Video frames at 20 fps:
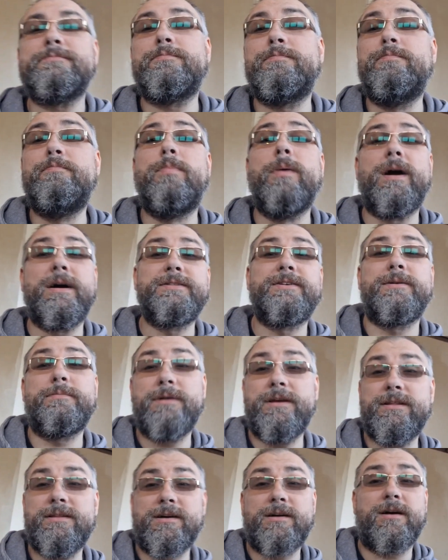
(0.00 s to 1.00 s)
Bother me
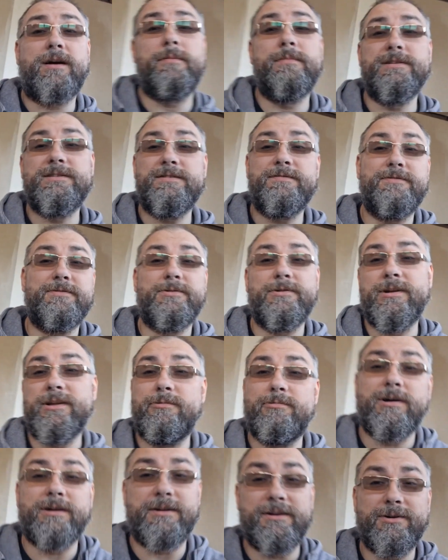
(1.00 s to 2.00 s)
in the comments if you really
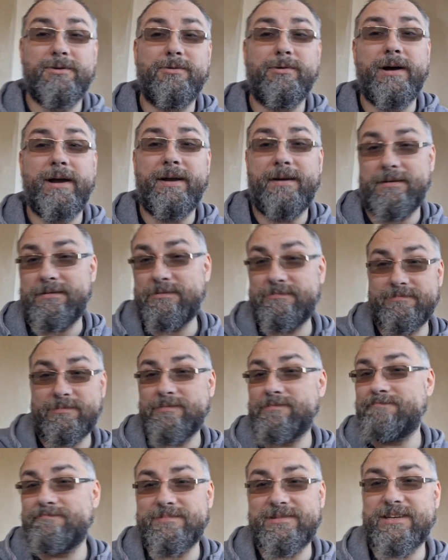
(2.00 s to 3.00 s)
want to know why
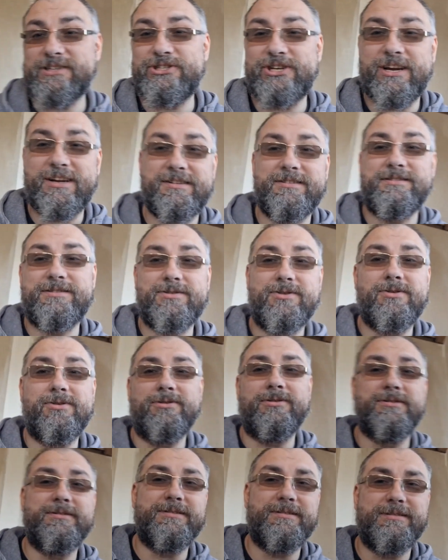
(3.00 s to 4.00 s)
the channel is
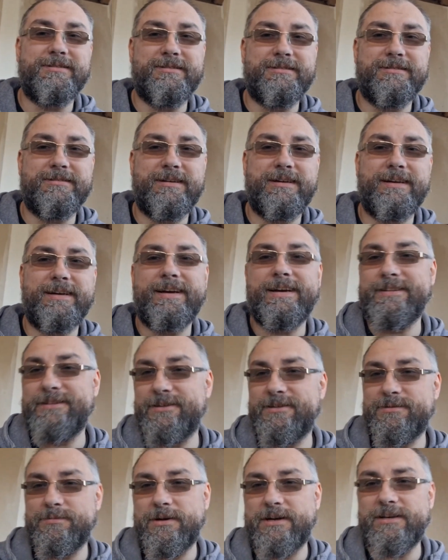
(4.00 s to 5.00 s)
called and
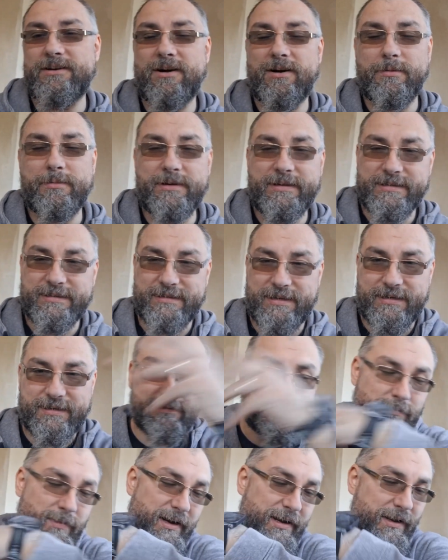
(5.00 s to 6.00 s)
there's many hobbies
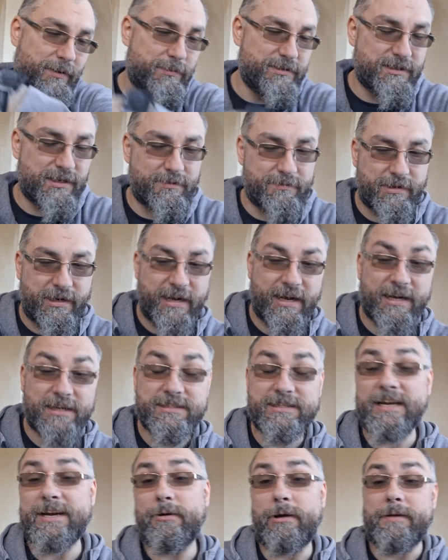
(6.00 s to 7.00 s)
and my name is something else.
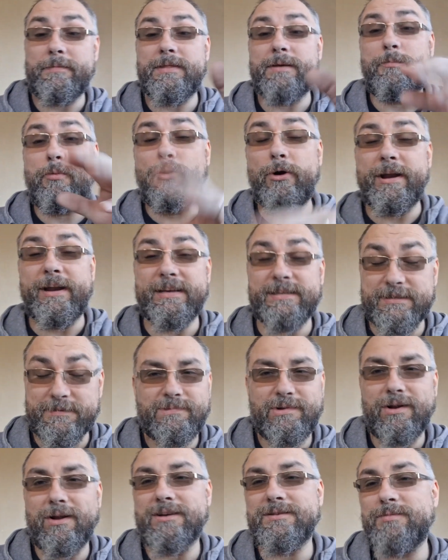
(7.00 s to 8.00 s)
Anyway, the point is,
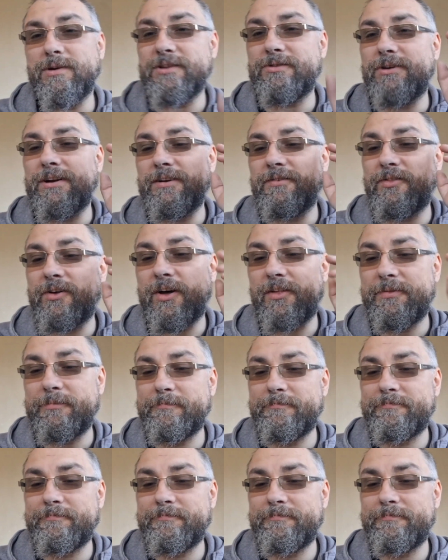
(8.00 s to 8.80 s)
lost my train of thought.